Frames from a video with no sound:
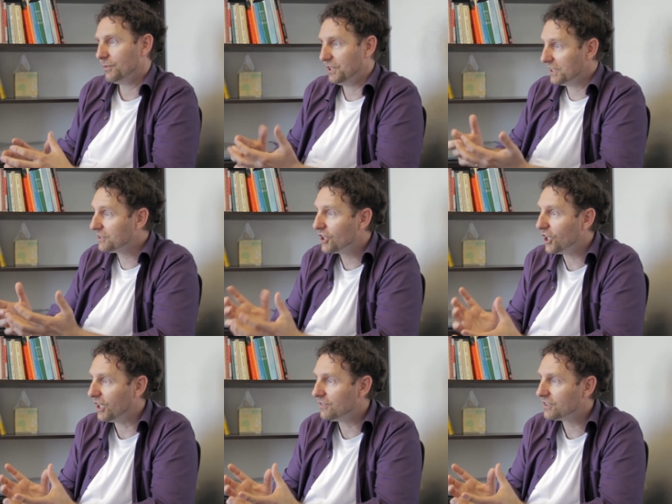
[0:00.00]
which is
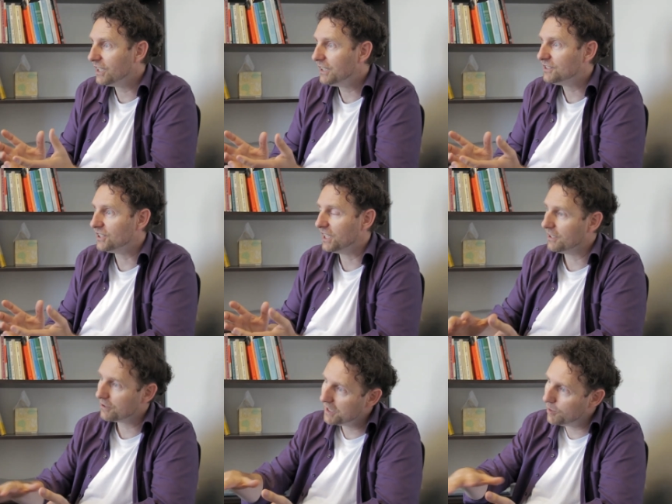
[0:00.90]
curved, lives
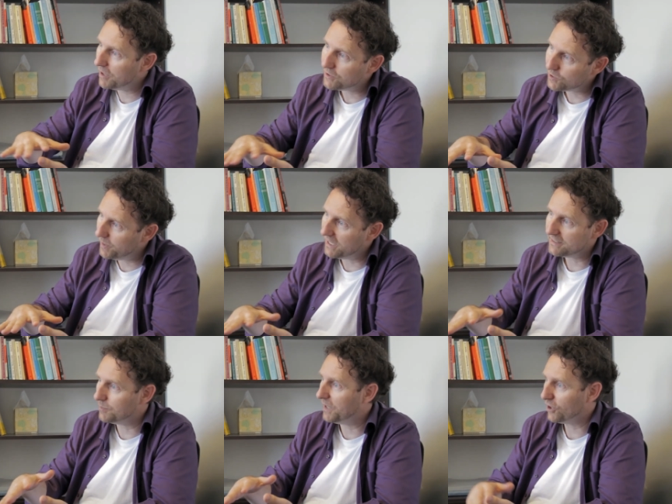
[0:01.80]
in a three-dimensional
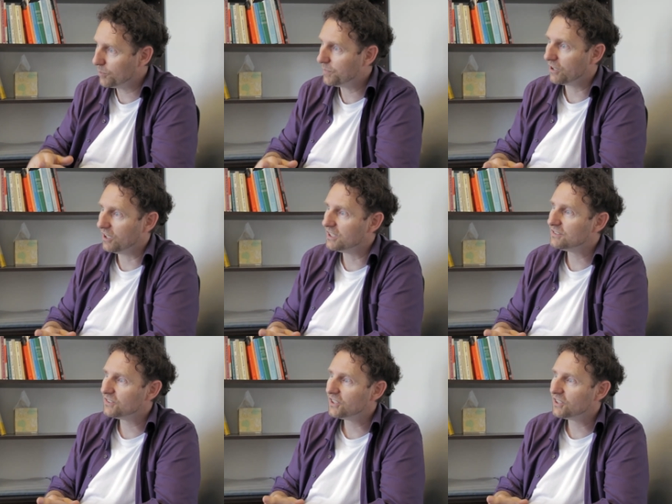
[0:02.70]
space that may not be curved.